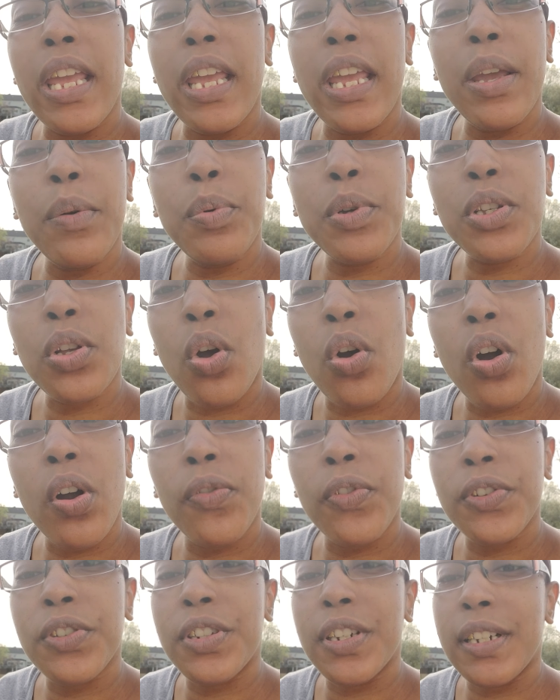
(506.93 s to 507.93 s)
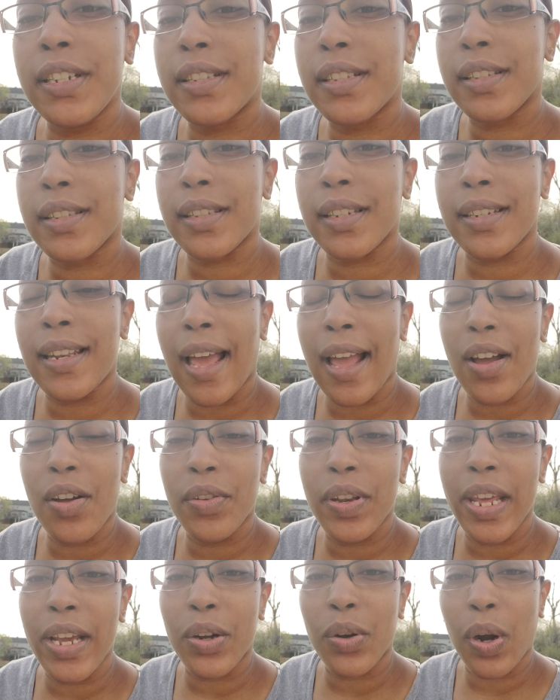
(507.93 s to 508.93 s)
It was hard for Jesus to die
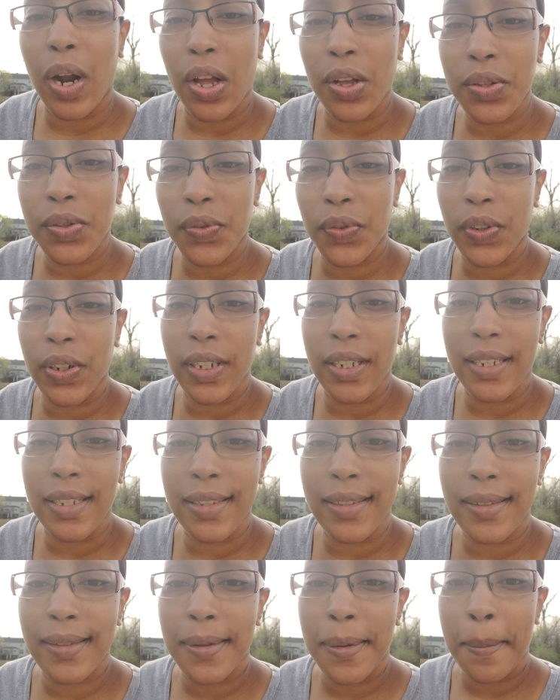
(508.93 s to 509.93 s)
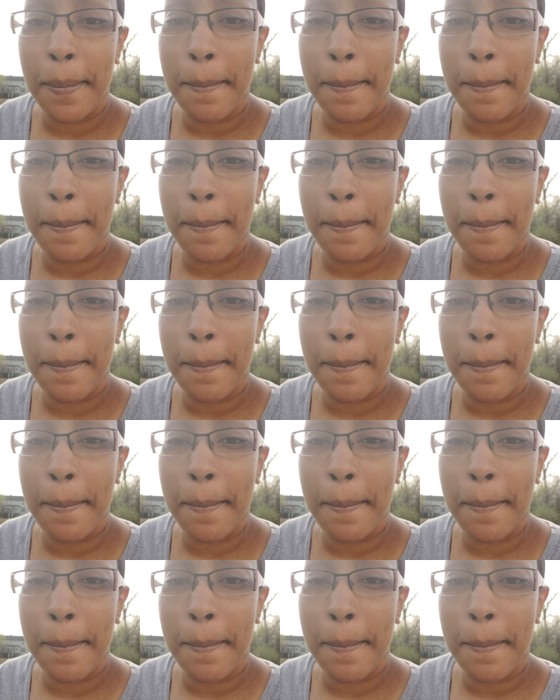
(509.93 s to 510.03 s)
on that cross for us.